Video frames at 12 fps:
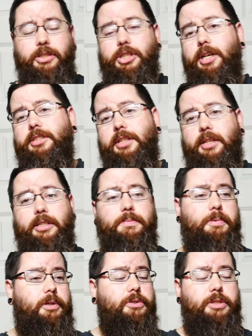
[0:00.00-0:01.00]
Justin is
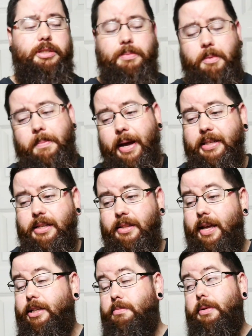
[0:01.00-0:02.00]
producing some amazing
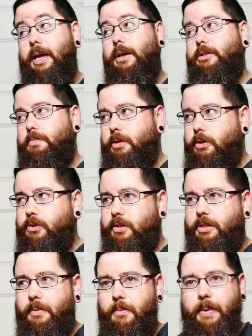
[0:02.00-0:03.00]
things. Miguel's producing
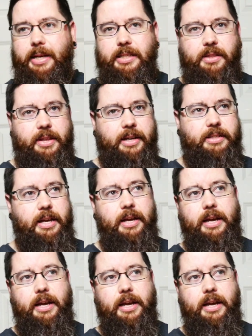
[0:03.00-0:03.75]
some amazing things.